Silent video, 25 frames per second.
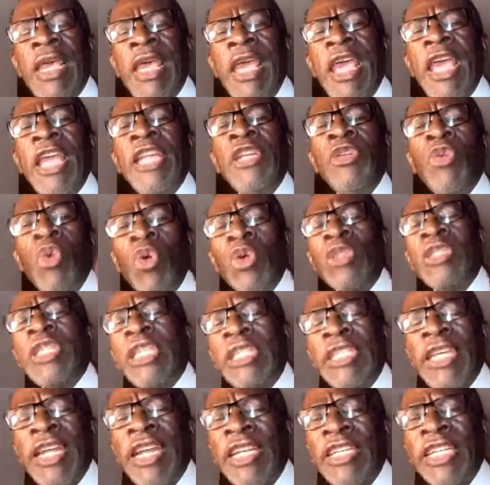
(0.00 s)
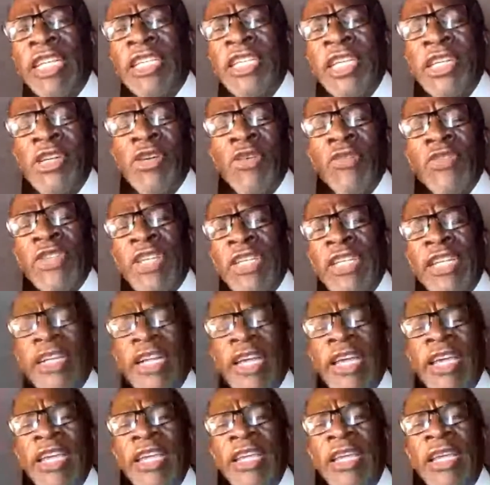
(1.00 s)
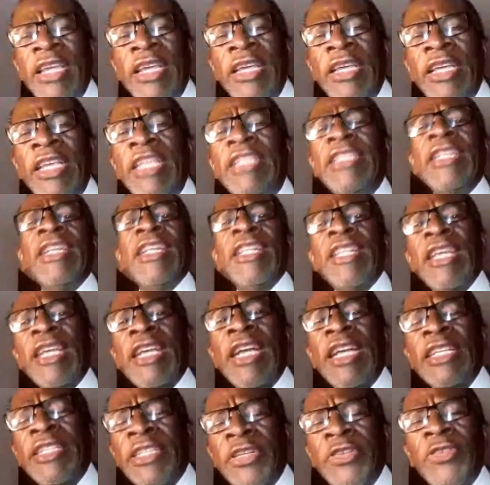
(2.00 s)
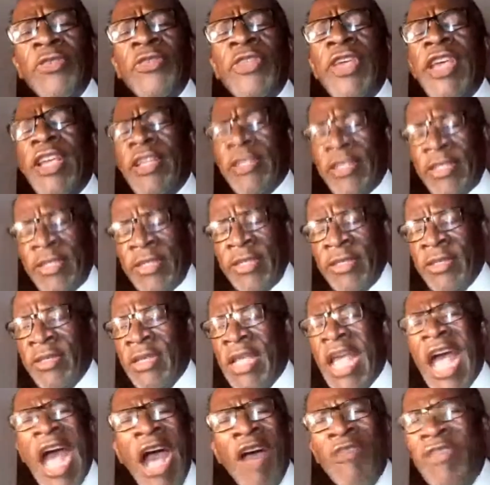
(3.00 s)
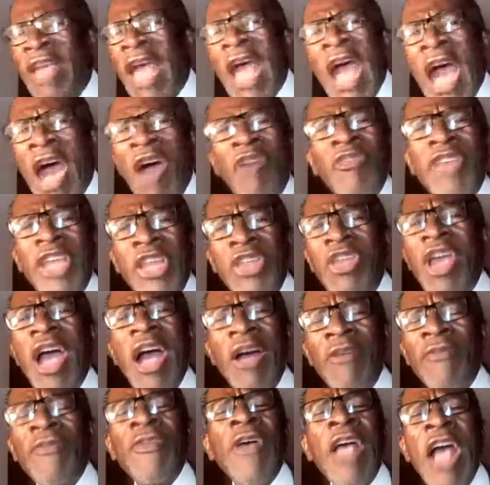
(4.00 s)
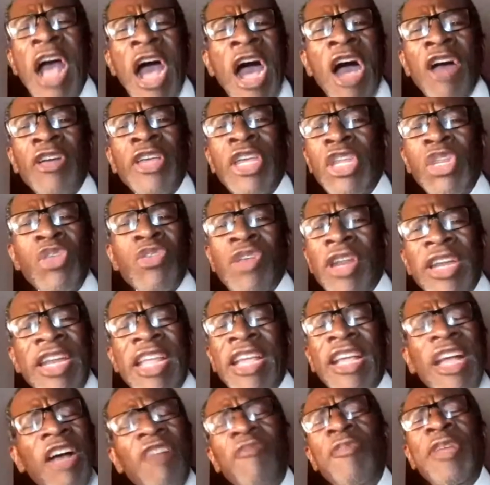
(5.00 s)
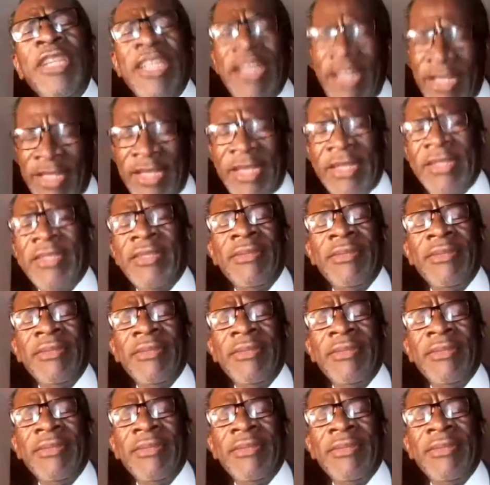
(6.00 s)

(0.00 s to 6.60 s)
And who's the Director General of ZRA is another cousin of theirs. How can you run a government like that?